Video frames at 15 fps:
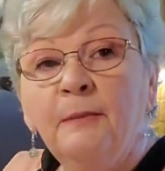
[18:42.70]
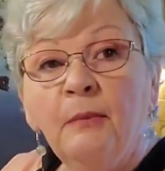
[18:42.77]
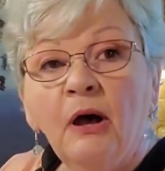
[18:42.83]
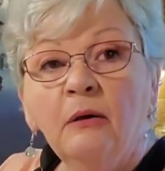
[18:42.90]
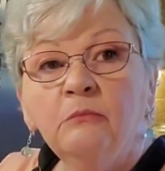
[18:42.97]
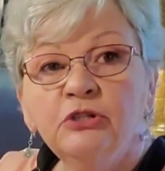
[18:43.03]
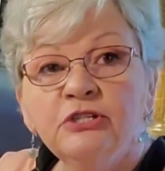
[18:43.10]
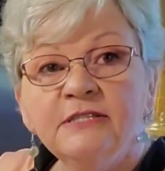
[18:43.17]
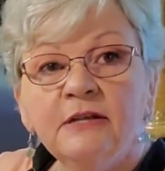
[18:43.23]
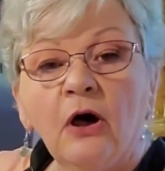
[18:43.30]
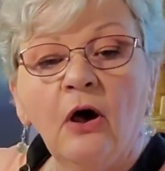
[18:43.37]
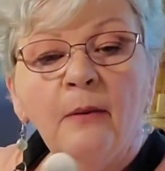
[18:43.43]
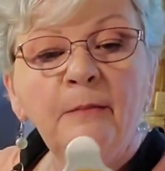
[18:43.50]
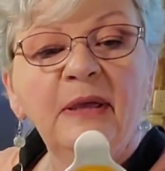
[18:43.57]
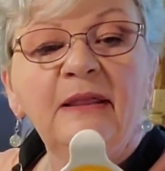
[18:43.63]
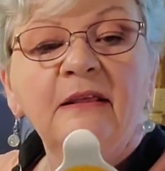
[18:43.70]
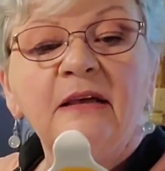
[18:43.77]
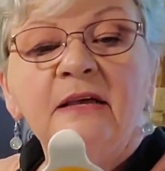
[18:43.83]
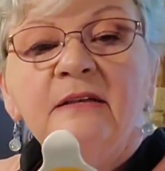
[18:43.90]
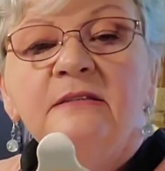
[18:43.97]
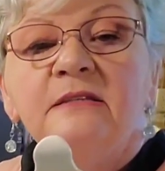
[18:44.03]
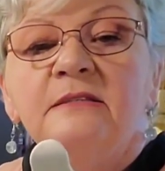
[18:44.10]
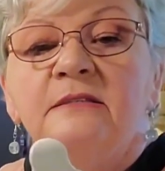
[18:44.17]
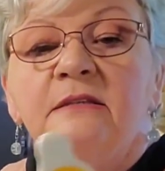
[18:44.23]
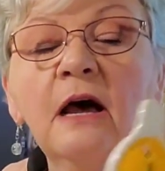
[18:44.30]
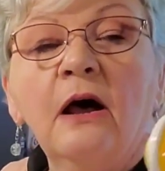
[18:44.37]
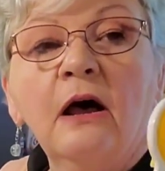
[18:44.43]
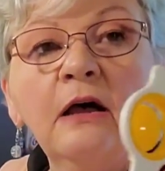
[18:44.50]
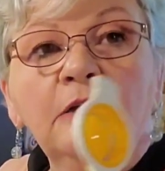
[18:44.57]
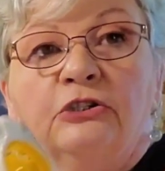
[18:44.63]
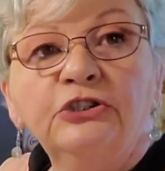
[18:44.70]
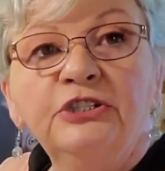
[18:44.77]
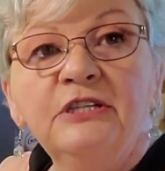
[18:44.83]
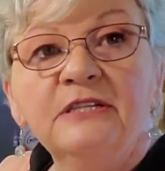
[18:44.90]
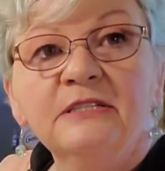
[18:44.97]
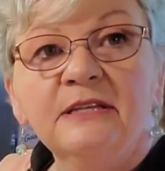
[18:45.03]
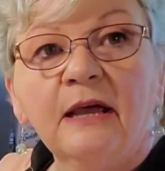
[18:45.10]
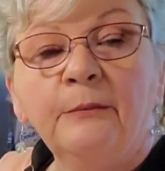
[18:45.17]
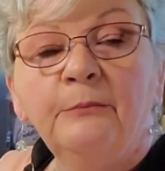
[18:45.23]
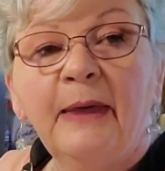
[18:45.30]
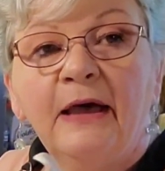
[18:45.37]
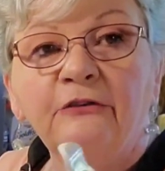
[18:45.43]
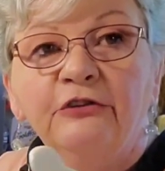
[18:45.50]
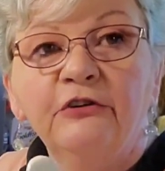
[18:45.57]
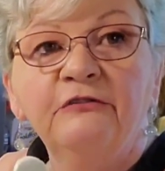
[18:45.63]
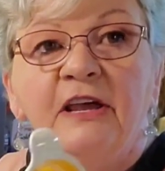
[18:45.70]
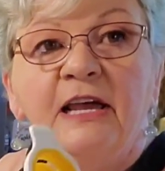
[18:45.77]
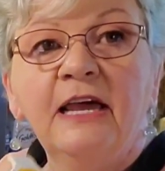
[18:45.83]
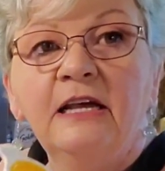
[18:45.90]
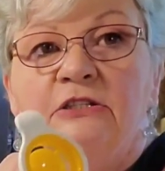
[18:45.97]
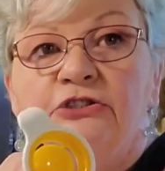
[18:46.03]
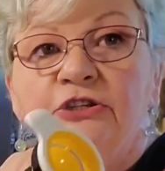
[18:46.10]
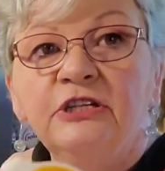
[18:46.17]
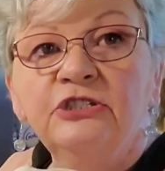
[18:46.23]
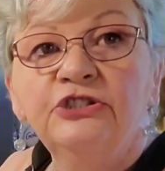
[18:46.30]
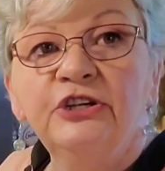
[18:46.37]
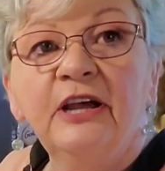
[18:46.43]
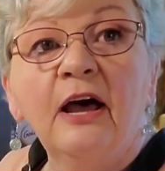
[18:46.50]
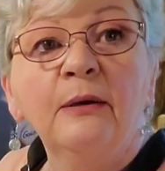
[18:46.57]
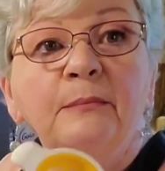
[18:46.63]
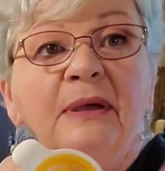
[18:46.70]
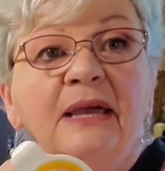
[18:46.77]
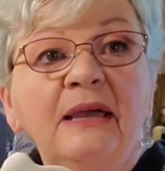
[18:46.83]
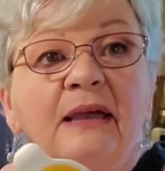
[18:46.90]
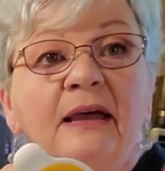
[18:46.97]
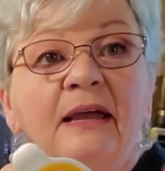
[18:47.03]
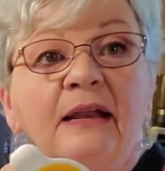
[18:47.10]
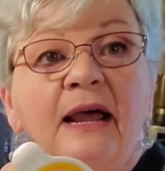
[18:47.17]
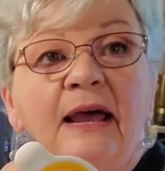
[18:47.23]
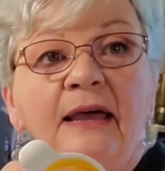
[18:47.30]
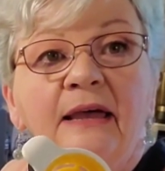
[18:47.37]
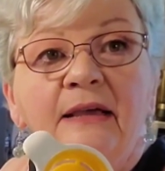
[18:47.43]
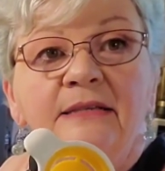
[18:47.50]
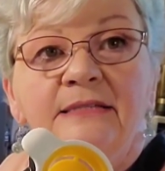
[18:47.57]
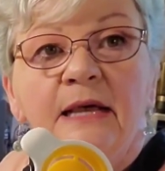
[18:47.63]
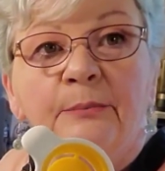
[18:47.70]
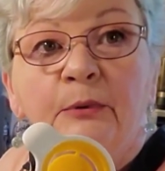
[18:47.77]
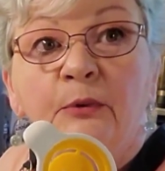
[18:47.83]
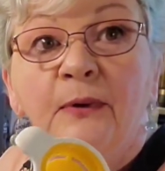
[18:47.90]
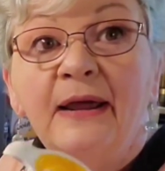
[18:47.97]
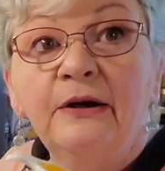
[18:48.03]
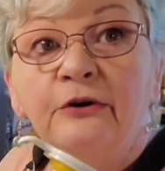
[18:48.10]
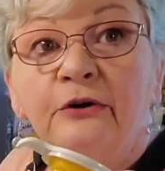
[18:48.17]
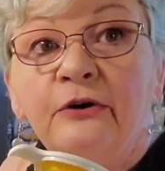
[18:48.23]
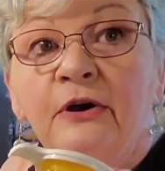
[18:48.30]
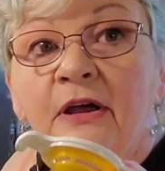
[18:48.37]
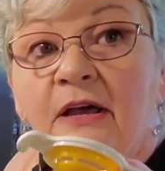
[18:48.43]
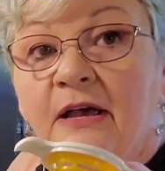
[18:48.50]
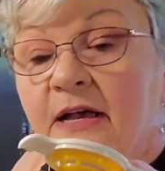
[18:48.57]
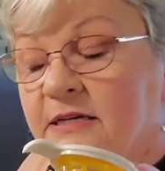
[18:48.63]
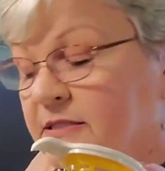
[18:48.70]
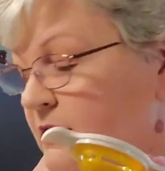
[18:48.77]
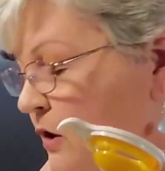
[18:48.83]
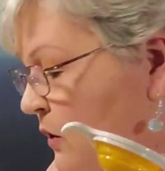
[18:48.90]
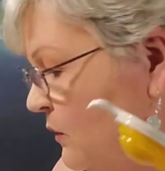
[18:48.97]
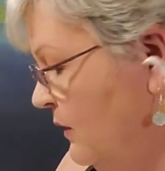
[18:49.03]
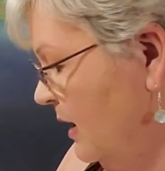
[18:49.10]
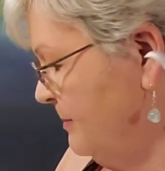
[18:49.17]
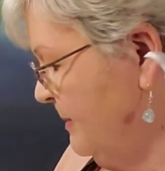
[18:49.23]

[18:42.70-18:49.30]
my mom just got me this. She just come back from vacation and she got me an egg separator. So